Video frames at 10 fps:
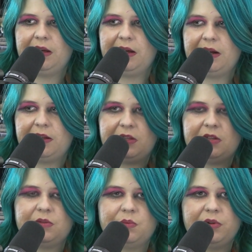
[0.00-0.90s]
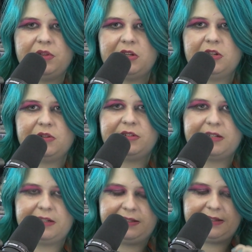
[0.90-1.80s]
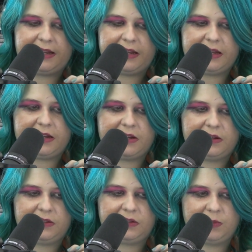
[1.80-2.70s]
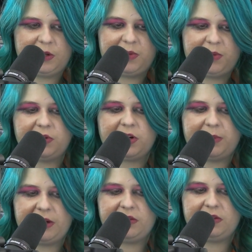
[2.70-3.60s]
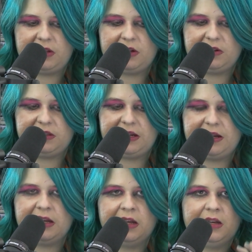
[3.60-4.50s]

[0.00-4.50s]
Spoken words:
And I think it's really interesting to see so many people come out of the theater and say,